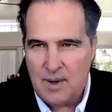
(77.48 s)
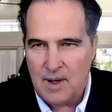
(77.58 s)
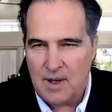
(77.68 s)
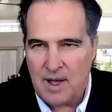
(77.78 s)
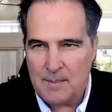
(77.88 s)

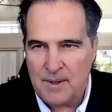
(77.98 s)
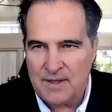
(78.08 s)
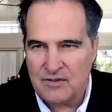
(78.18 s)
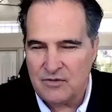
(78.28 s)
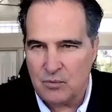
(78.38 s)
uh, I
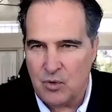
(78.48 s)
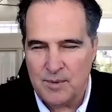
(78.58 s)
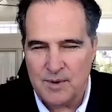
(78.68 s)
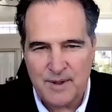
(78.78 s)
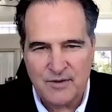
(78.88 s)
met this
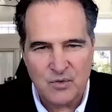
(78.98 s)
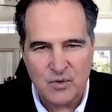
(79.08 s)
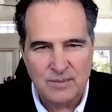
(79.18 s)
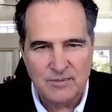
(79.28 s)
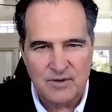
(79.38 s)
woman of my
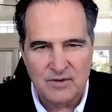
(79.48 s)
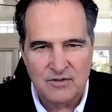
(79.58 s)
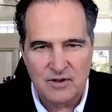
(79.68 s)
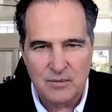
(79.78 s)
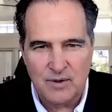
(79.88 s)
dreams, and
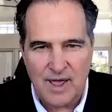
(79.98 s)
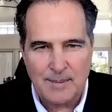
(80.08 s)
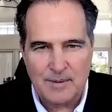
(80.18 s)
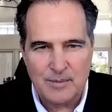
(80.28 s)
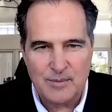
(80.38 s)
she
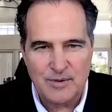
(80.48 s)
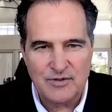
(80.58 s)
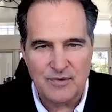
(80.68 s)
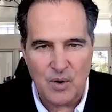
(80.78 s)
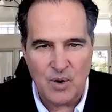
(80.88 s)
happened to be Miss
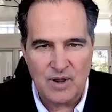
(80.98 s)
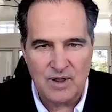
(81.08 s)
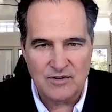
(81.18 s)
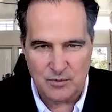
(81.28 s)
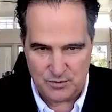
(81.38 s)
Florida,
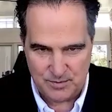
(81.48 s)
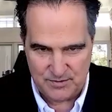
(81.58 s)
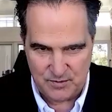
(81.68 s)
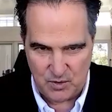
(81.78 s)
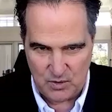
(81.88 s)
and she was Miss
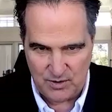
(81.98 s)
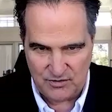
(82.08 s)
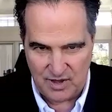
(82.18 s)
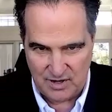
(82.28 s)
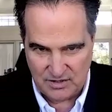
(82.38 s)
Florida
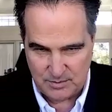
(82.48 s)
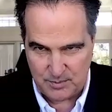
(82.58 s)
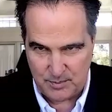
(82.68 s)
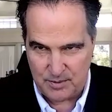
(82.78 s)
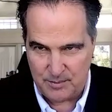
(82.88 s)
USA, and she
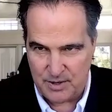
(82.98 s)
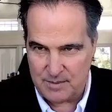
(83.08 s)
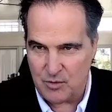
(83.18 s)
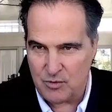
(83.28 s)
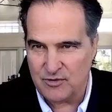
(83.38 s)

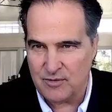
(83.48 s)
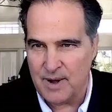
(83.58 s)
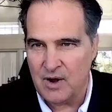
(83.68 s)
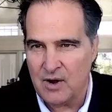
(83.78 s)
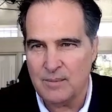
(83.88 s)
competed both Miss
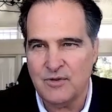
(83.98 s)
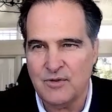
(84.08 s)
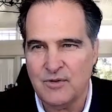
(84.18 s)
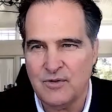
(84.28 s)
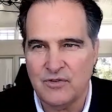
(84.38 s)
America, Miss
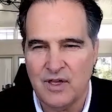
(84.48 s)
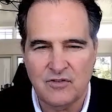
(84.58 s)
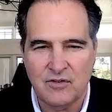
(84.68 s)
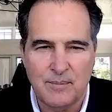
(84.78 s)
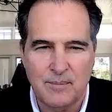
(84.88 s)
USA.
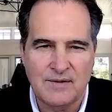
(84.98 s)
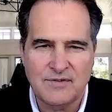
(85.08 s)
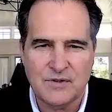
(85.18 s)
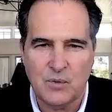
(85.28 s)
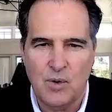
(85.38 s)
Just a
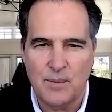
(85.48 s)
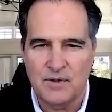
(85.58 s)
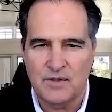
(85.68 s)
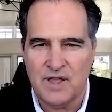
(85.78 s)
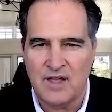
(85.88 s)
magnificent
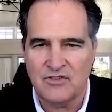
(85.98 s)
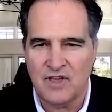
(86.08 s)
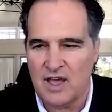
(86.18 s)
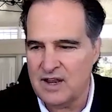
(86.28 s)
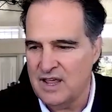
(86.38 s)
woman on the
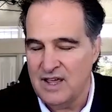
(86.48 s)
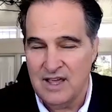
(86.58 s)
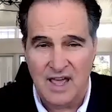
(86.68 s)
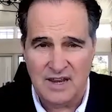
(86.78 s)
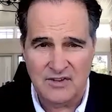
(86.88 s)
outside
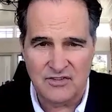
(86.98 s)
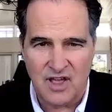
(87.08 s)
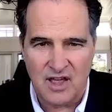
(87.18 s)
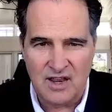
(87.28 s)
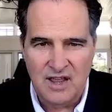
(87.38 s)
and
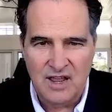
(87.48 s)
inside.